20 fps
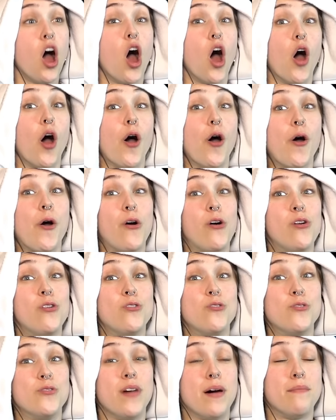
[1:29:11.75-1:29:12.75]

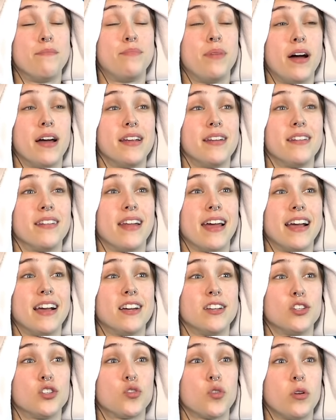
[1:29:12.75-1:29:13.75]
Oh, that button like
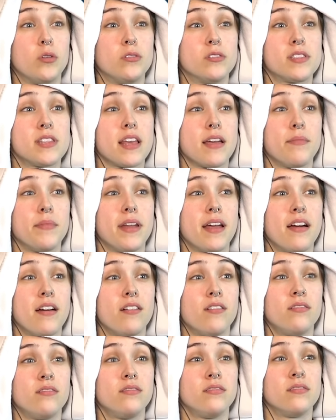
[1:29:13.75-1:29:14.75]
controls them
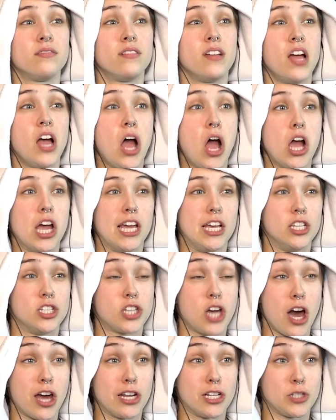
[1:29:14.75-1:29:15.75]
now. He's
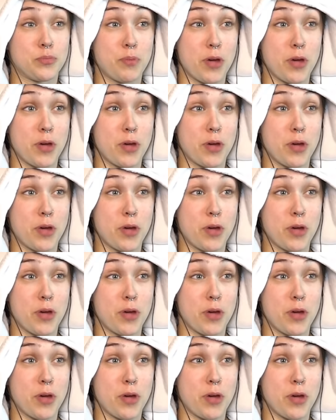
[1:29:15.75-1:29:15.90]
got his